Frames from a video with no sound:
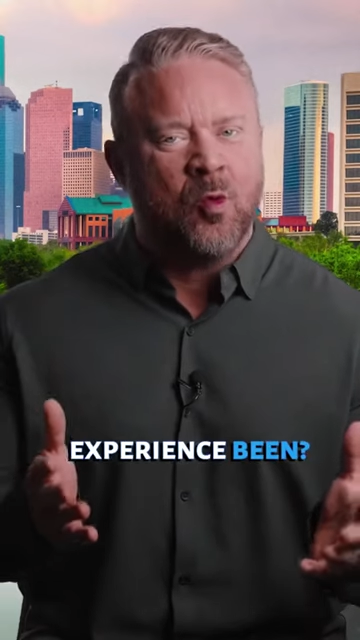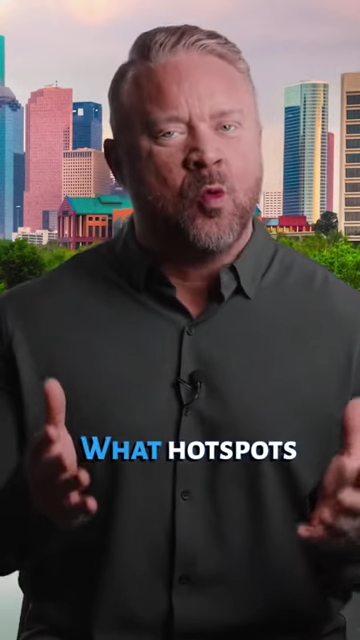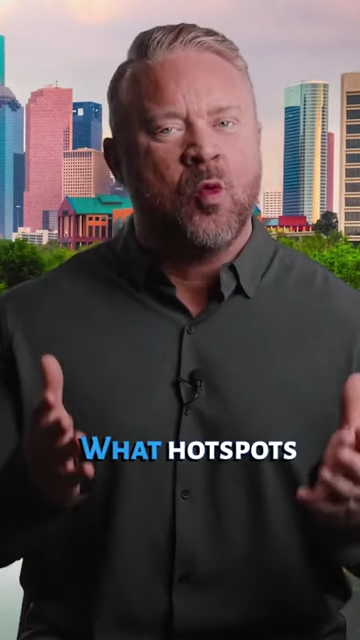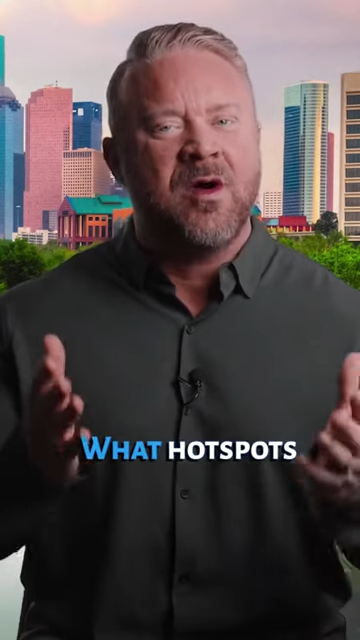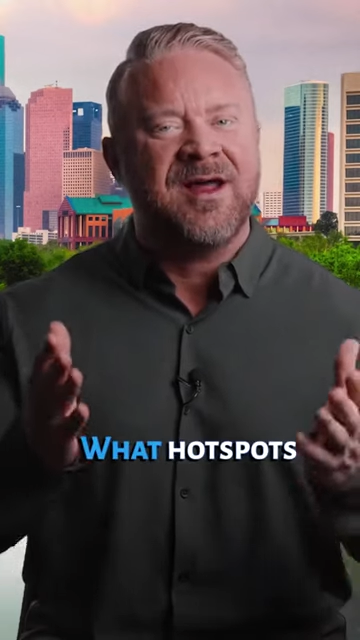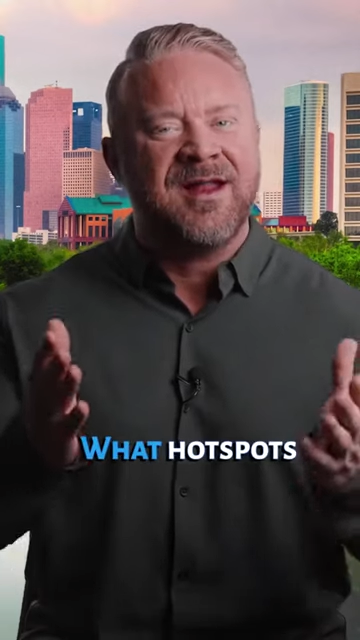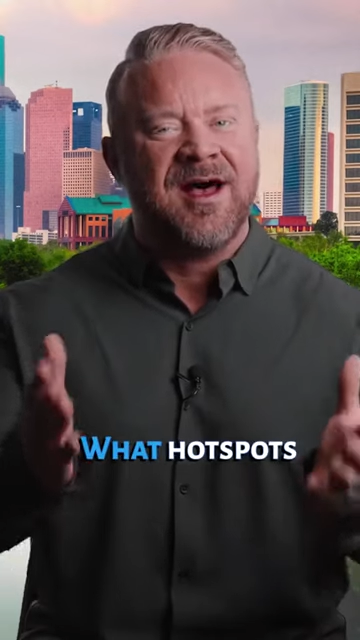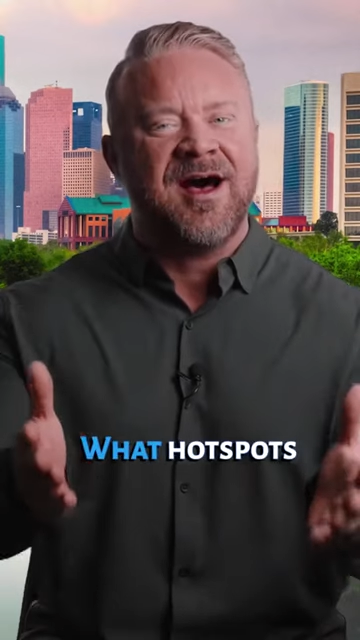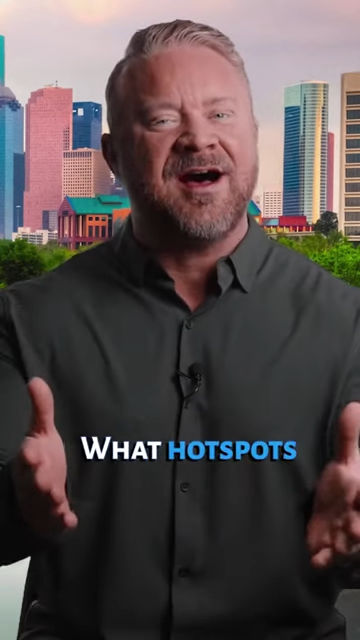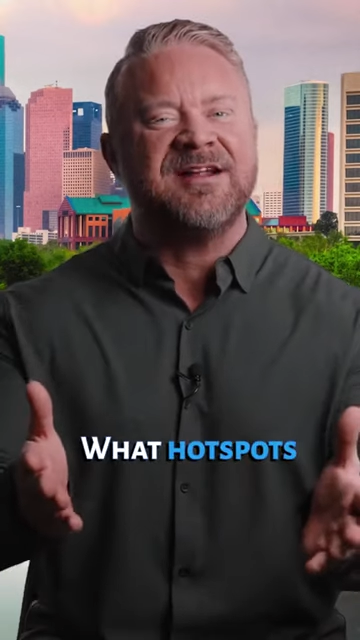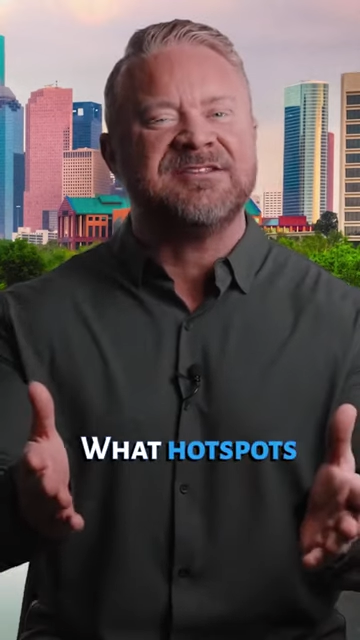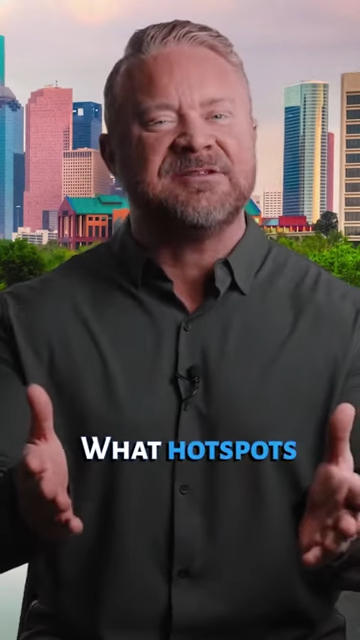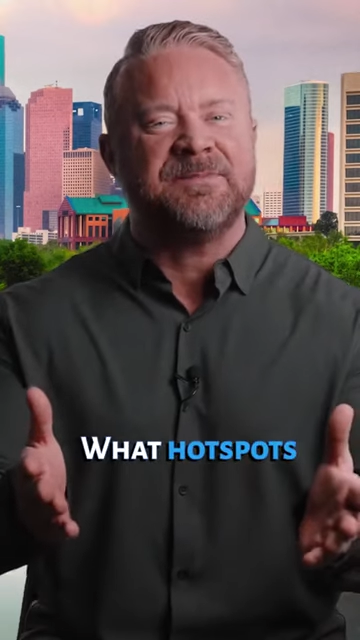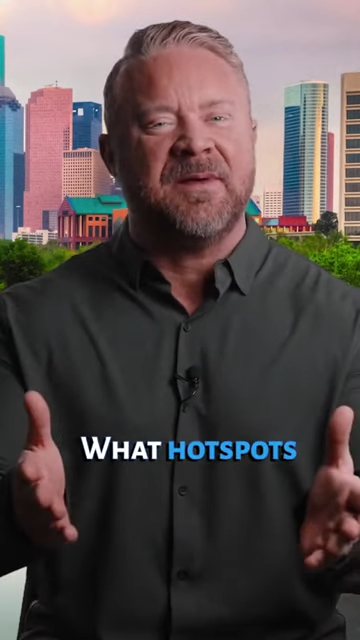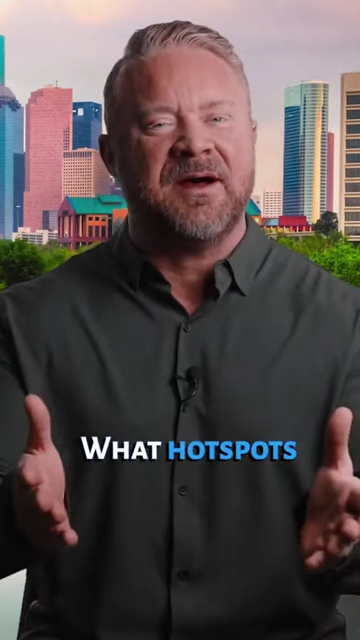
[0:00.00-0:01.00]
What
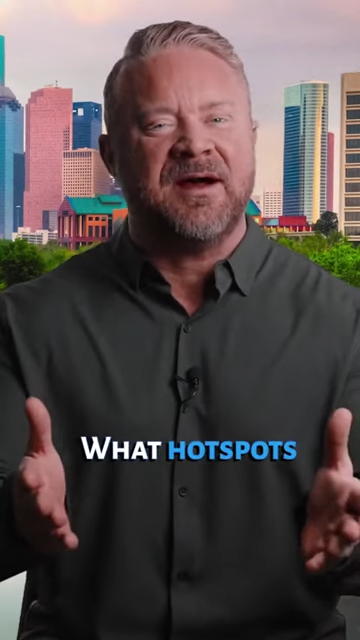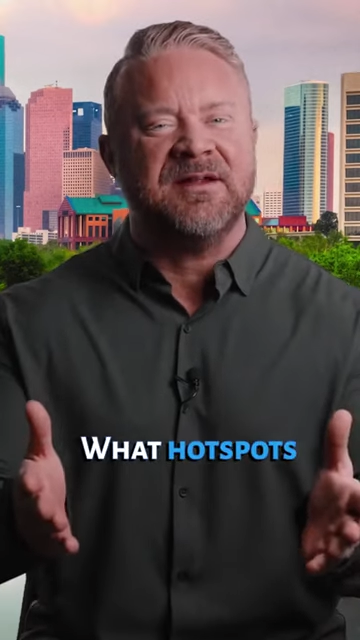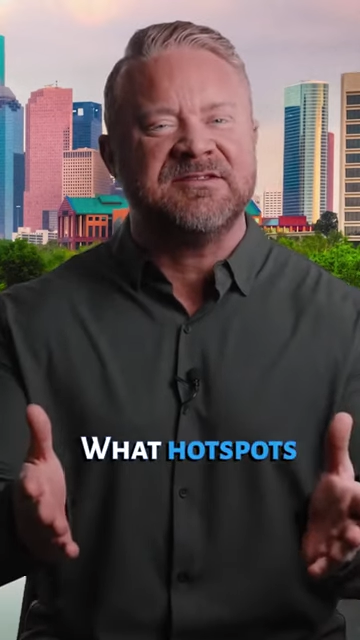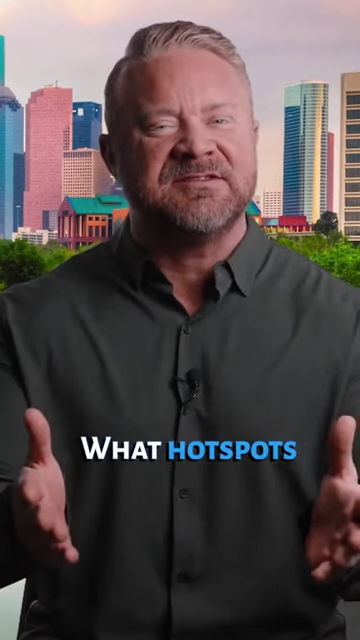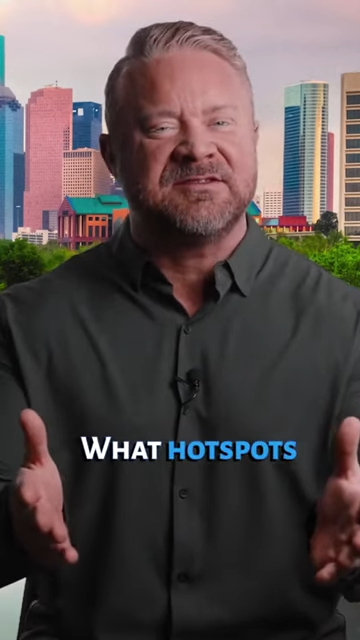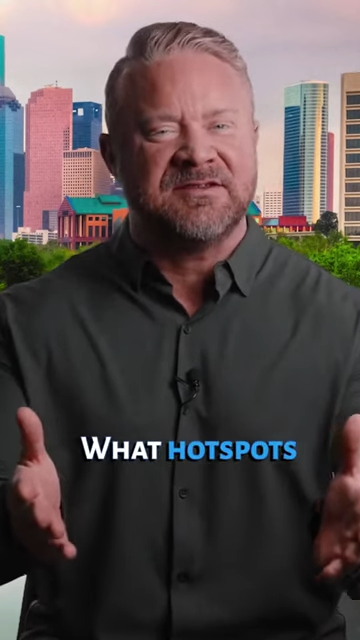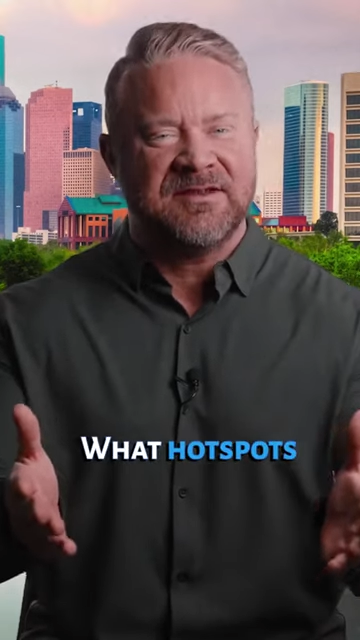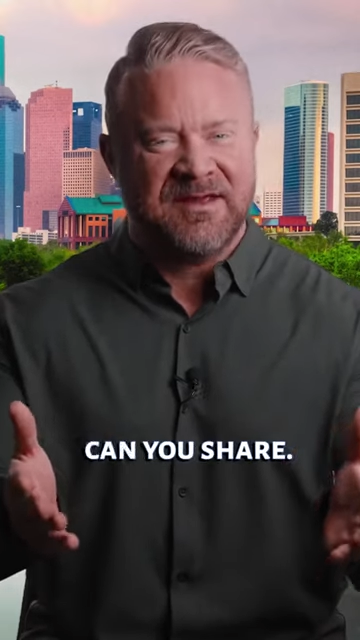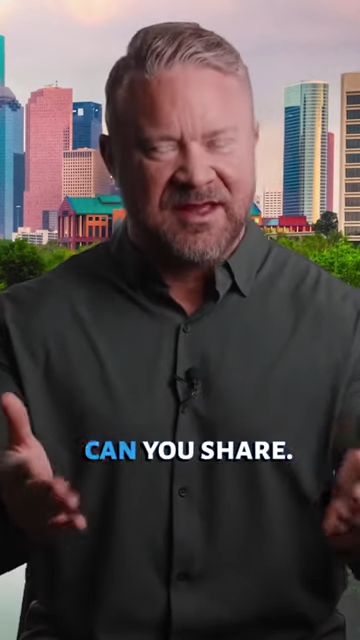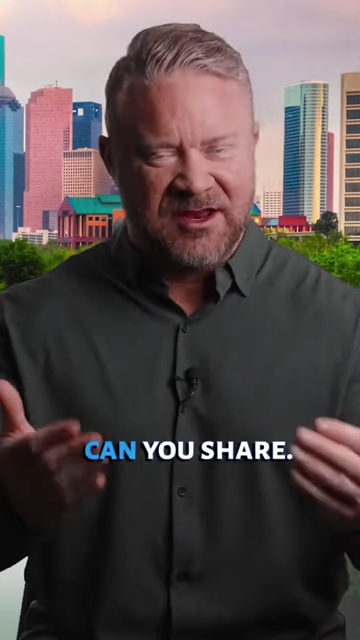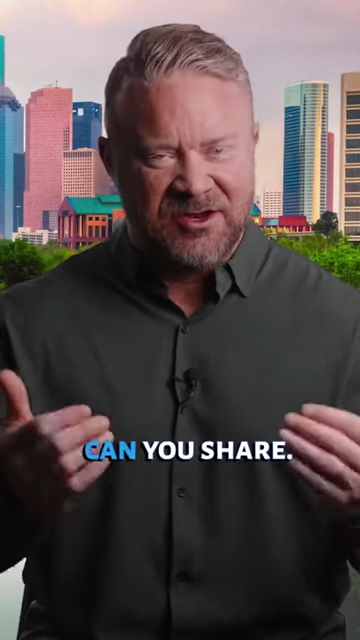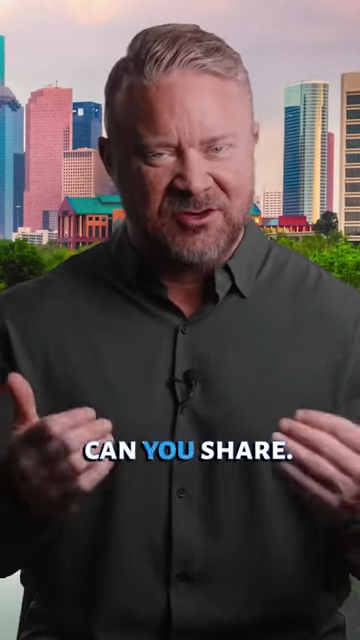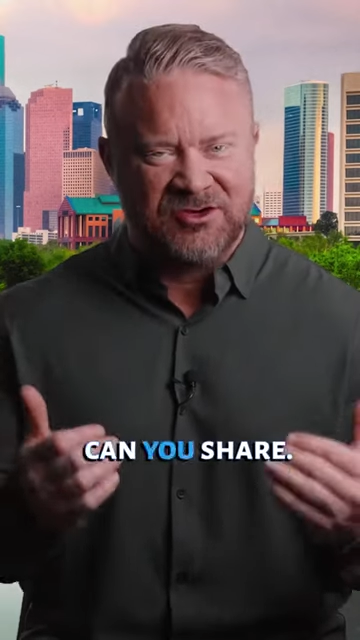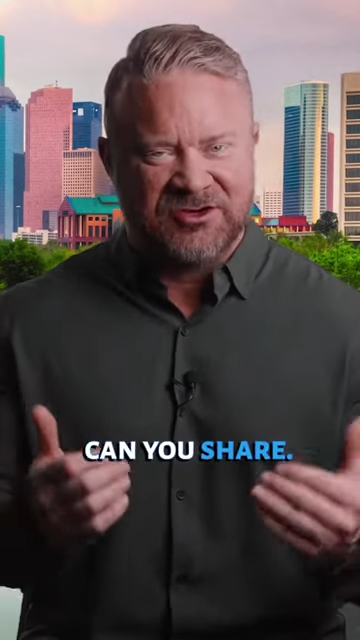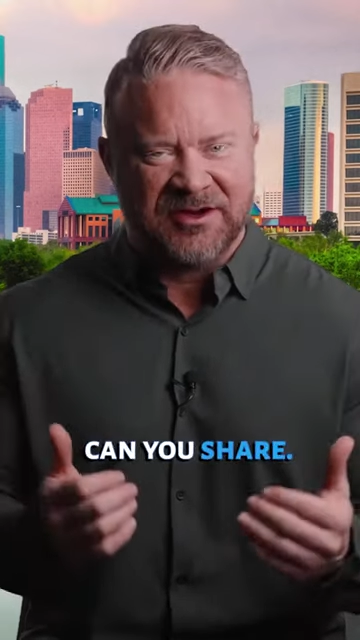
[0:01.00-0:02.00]
hot spots
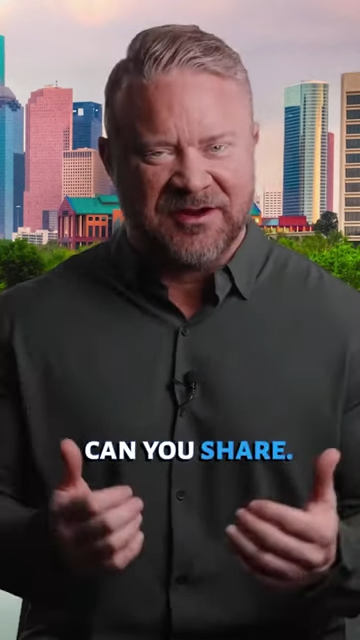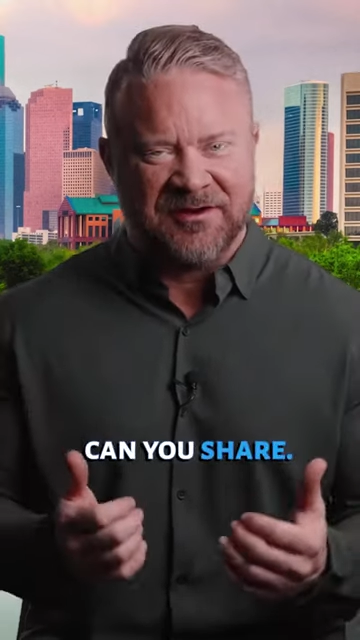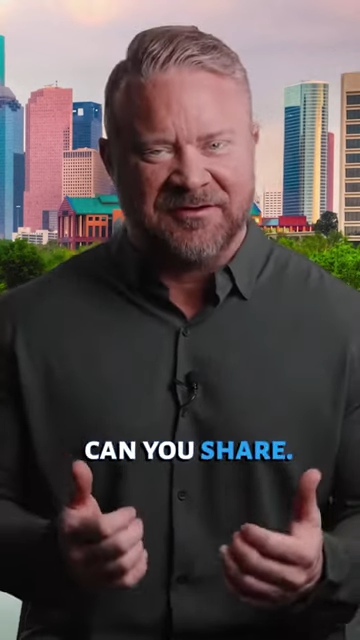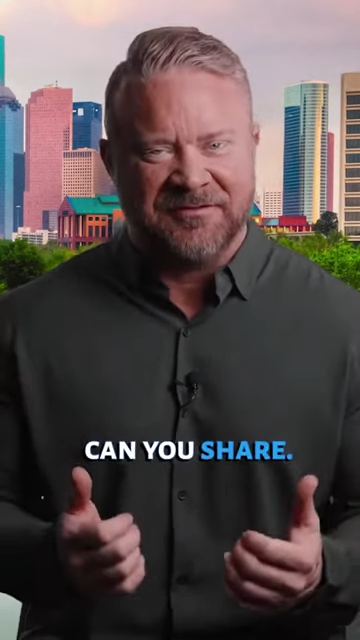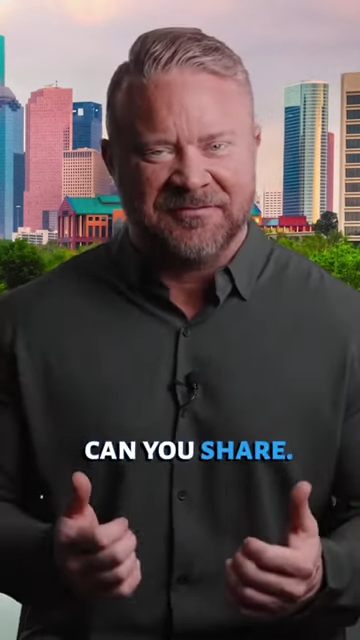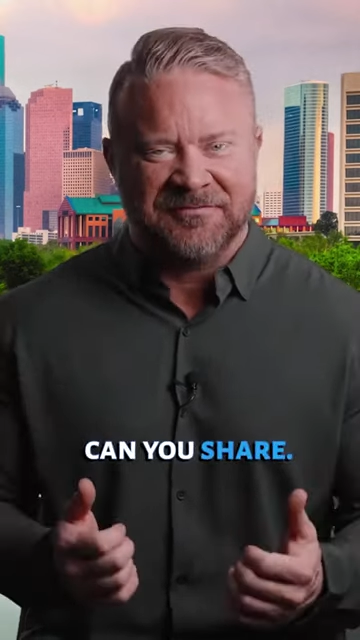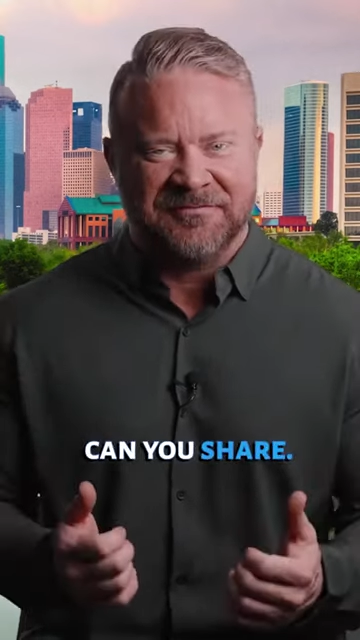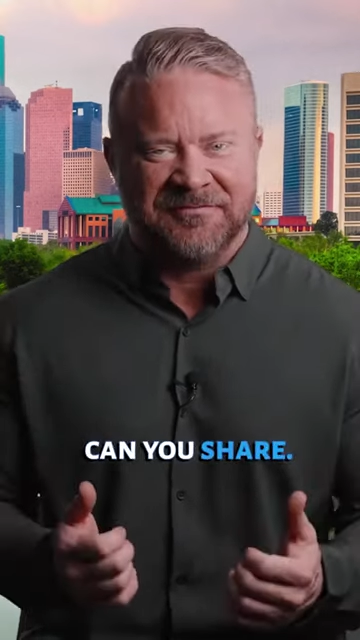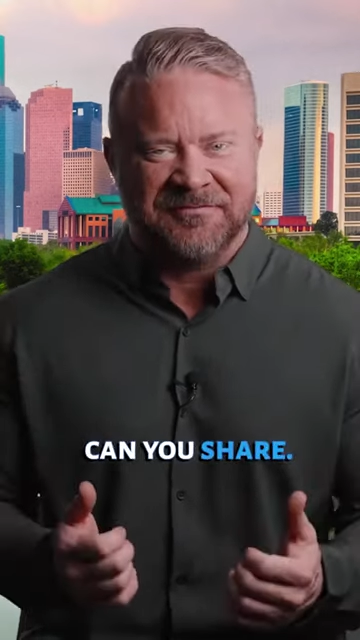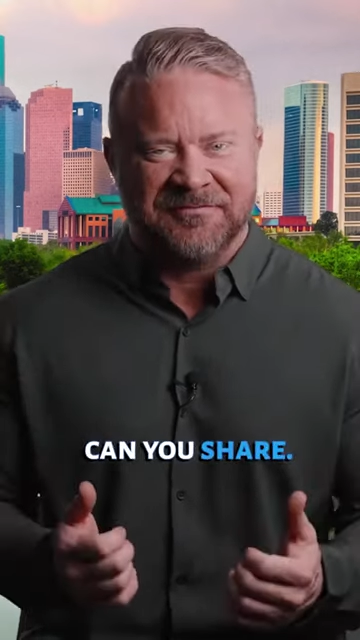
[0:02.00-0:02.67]
can you share?